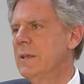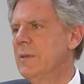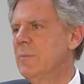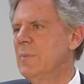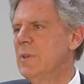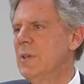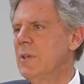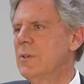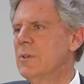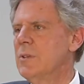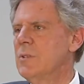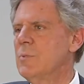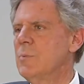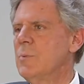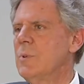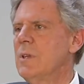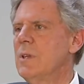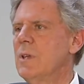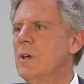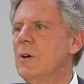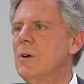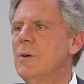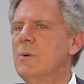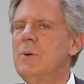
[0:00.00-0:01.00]
because we
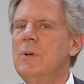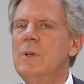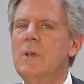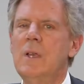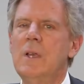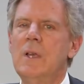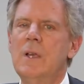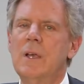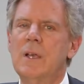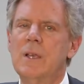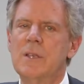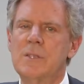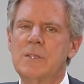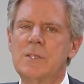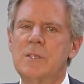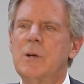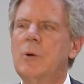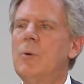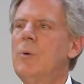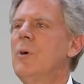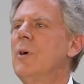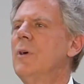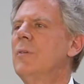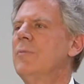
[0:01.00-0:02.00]
know so
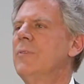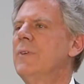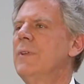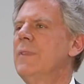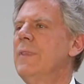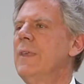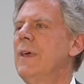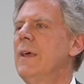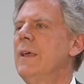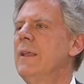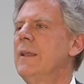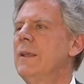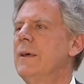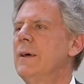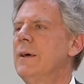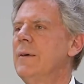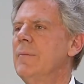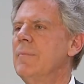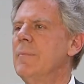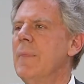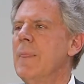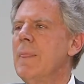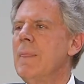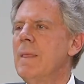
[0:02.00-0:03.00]
often that um,